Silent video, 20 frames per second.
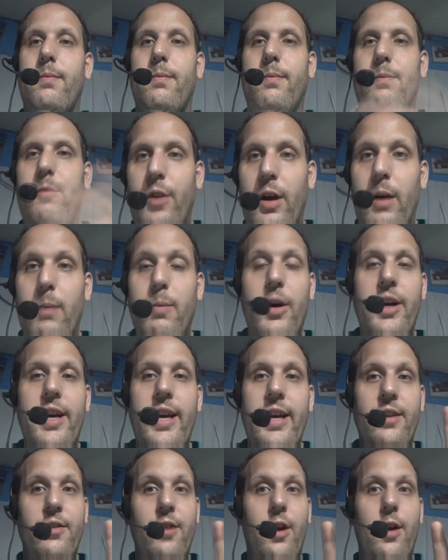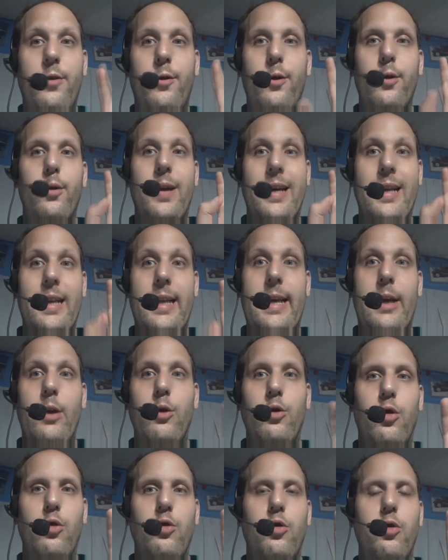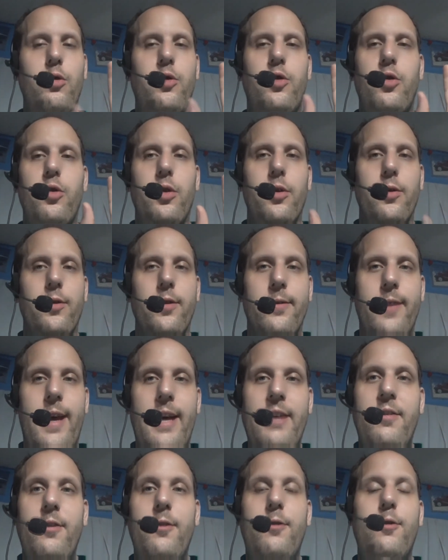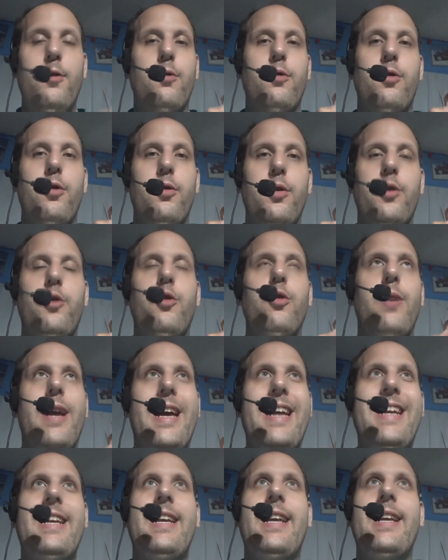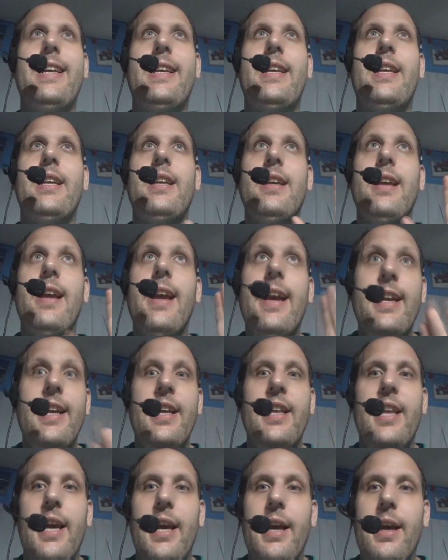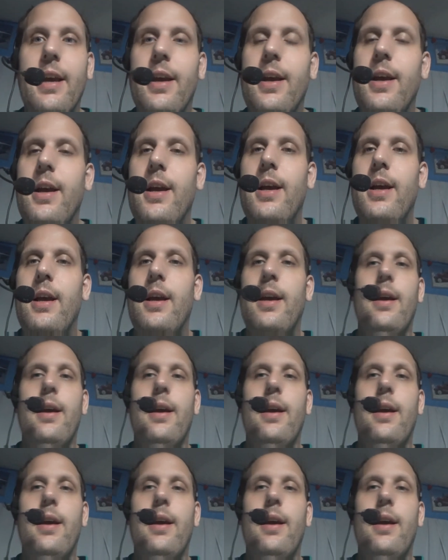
Don't do it to your devices. Don't do it to anything because of rules or regulations.